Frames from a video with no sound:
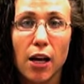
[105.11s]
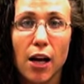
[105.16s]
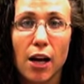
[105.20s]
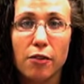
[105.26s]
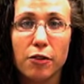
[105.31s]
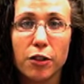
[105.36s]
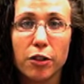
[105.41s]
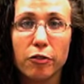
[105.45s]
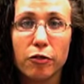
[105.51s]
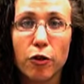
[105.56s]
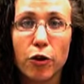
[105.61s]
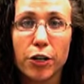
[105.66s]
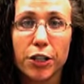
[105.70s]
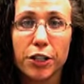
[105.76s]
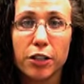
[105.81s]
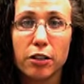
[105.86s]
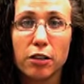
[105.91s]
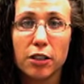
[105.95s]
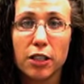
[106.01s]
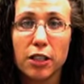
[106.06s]
After a
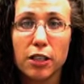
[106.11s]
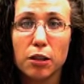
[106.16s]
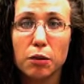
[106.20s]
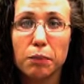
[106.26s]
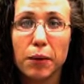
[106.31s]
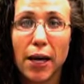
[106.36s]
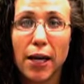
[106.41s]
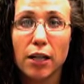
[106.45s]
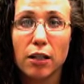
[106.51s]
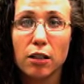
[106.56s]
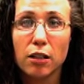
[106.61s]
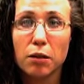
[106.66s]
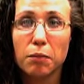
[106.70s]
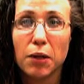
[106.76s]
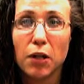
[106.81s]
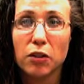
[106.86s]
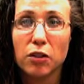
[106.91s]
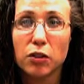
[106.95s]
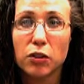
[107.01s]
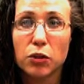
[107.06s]
four-year legal battle
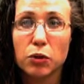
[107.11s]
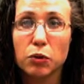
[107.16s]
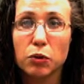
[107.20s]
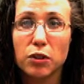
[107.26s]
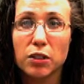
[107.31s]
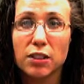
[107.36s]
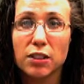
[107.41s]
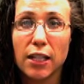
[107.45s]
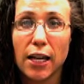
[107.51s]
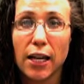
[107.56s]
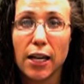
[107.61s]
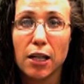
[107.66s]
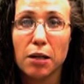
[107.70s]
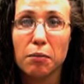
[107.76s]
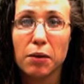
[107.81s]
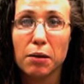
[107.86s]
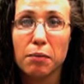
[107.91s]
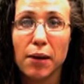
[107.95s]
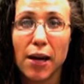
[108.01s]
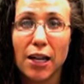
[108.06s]
about the school's
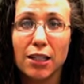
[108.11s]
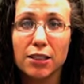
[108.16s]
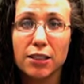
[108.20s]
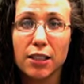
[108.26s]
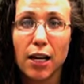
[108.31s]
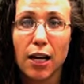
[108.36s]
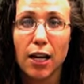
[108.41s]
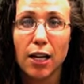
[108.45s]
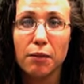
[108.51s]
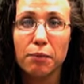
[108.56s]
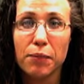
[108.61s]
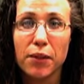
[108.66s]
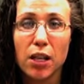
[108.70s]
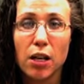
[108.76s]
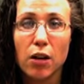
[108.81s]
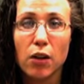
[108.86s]
name and mascot,